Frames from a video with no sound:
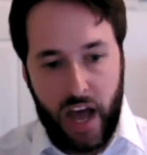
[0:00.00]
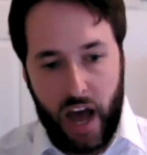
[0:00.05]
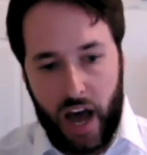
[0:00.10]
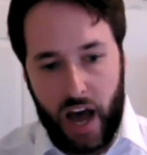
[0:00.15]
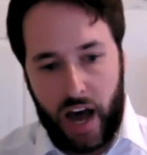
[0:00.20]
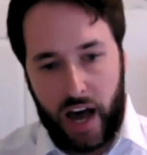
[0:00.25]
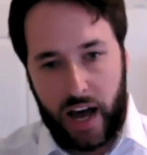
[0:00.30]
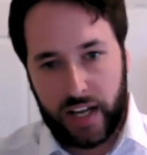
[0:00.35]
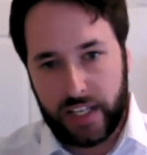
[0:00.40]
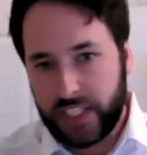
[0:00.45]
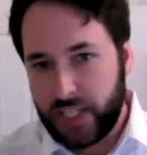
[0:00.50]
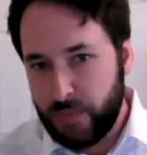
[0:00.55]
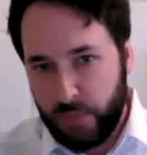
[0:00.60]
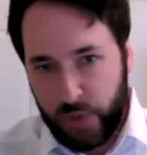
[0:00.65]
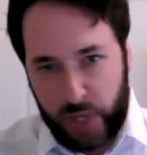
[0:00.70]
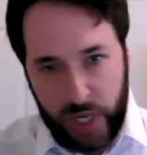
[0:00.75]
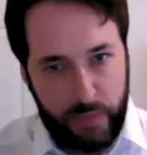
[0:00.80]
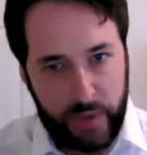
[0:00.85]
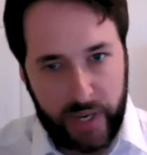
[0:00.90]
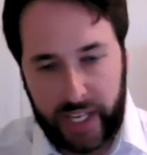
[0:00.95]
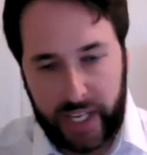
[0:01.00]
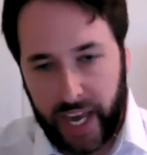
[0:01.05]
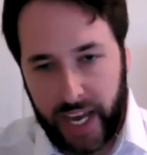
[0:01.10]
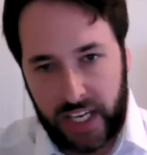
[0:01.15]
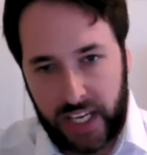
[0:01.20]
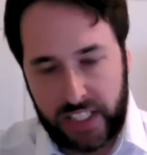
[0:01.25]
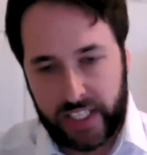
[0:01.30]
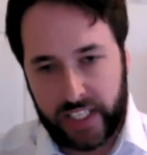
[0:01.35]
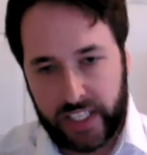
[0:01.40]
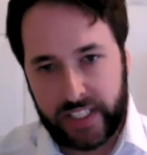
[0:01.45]
uh, debris
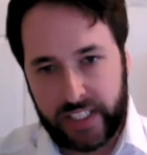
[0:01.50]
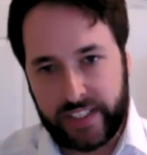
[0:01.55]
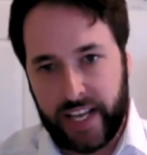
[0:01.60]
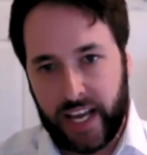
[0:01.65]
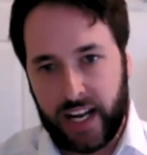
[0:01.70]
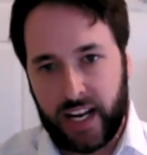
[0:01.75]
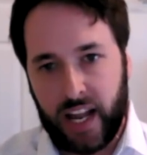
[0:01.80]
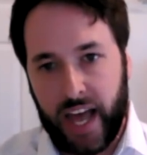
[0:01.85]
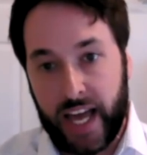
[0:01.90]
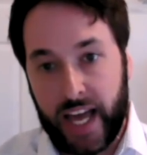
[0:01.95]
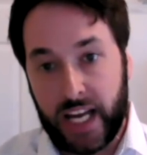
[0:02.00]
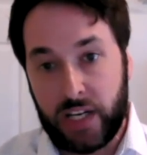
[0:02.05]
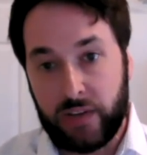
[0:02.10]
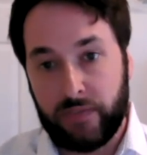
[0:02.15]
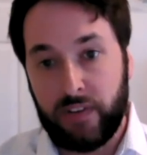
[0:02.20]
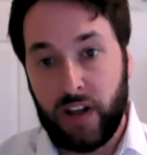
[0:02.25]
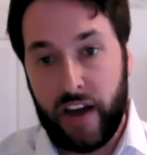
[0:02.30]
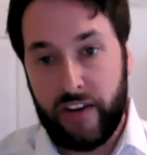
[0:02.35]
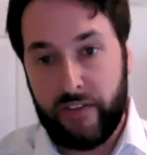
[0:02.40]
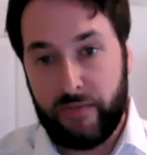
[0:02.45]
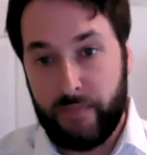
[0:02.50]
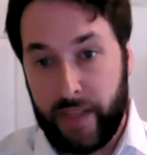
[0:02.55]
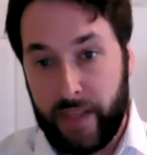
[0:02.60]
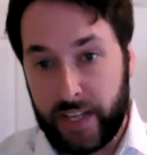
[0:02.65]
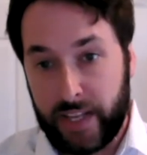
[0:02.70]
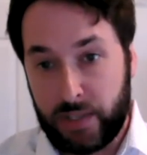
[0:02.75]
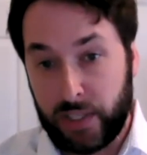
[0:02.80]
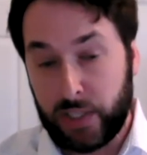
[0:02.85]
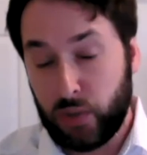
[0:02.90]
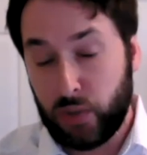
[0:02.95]
mitigation and satellite end of life
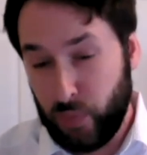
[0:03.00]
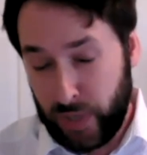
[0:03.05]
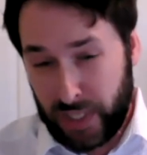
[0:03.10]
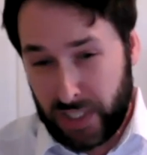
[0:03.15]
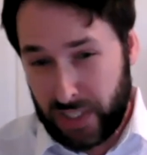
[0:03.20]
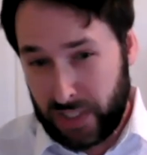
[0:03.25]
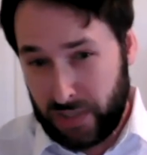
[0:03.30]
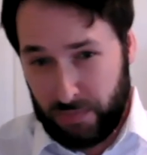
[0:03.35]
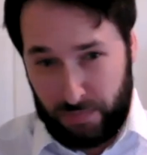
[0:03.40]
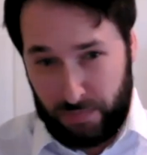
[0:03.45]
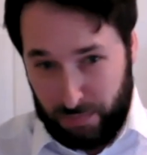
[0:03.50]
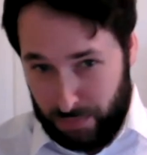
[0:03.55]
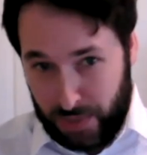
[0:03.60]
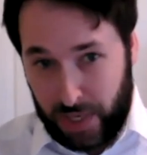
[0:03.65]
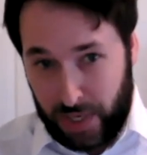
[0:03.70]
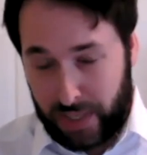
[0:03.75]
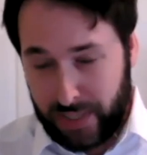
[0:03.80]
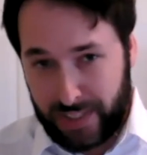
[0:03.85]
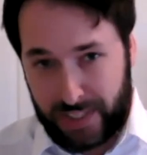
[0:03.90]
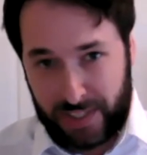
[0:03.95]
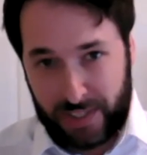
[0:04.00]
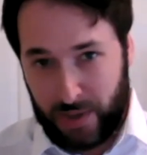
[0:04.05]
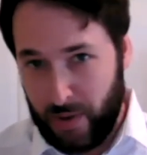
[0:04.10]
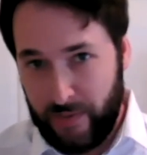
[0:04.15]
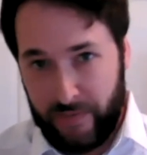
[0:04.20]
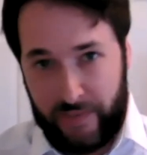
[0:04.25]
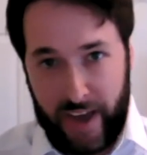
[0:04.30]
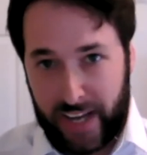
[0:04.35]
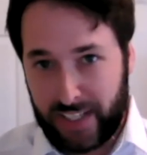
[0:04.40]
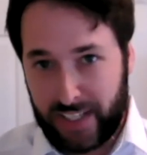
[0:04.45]
management, which does
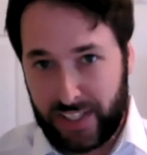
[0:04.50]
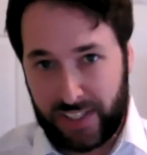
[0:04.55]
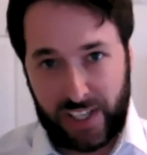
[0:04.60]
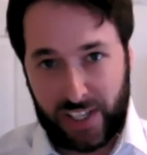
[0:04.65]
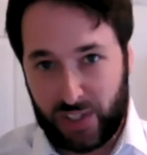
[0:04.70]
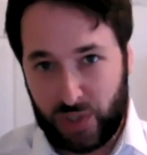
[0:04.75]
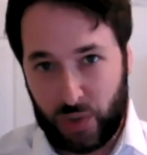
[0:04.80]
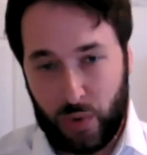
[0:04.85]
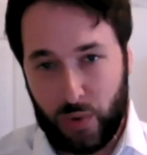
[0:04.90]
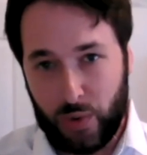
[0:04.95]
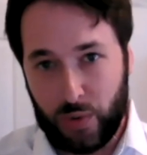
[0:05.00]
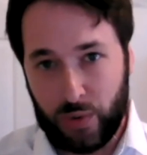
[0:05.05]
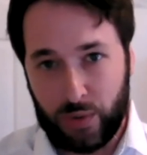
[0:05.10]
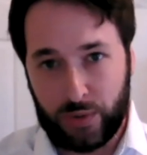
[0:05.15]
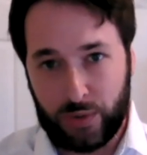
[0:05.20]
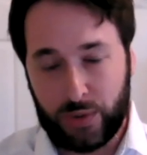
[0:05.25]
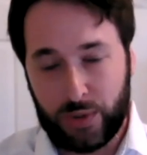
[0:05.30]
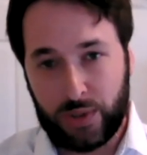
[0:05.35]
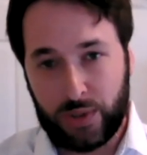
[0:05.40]
affect us all?